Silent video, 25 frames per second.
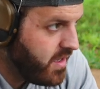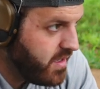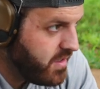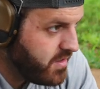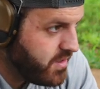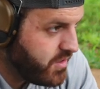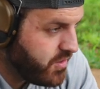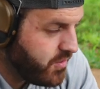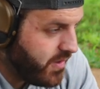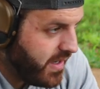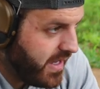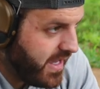
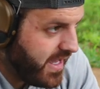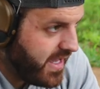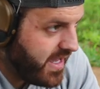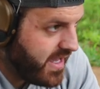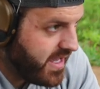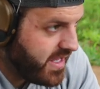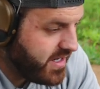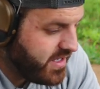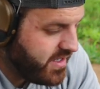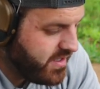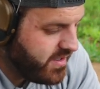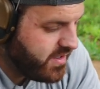You
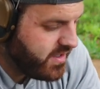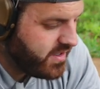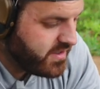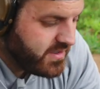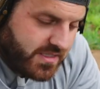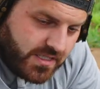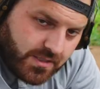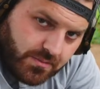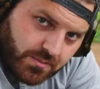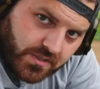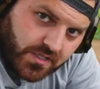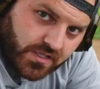had
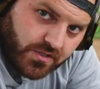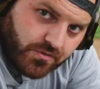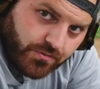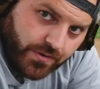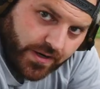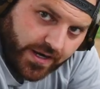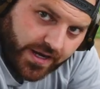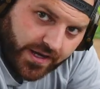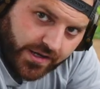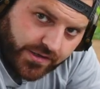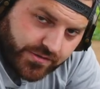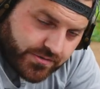unlimited
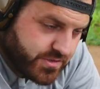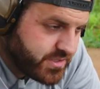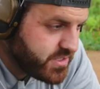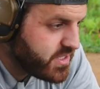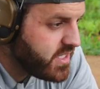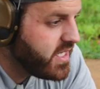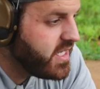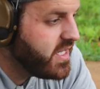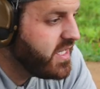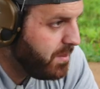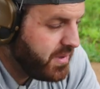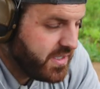rounds,
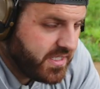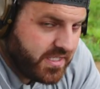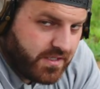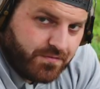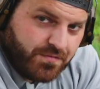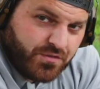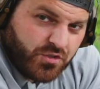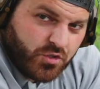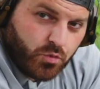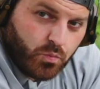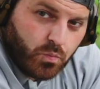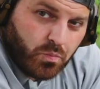but
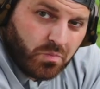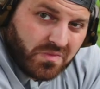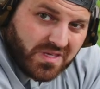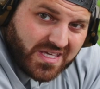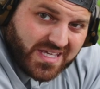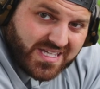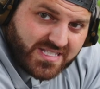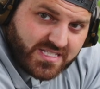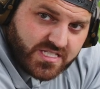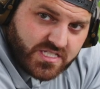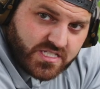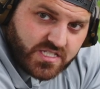if you
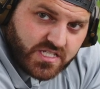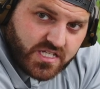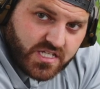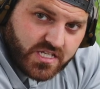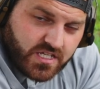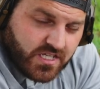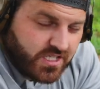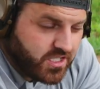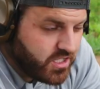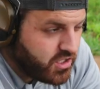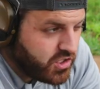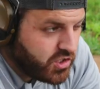missed,
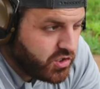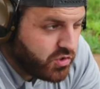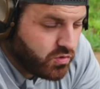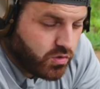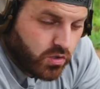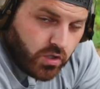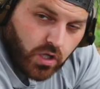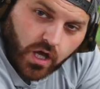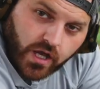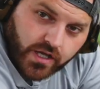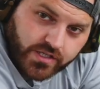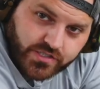you
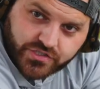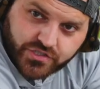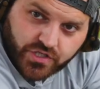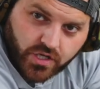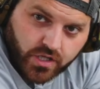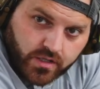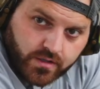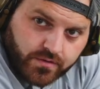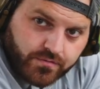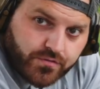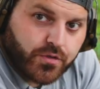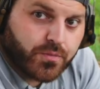lost
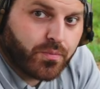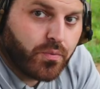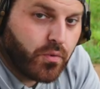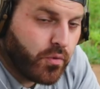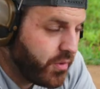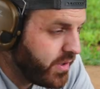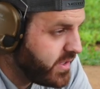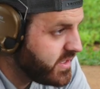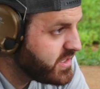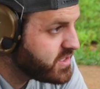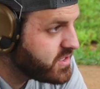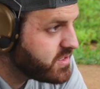all of your
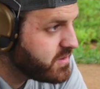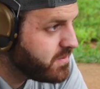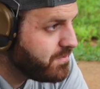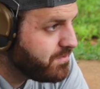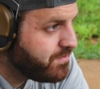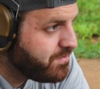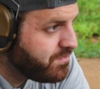points.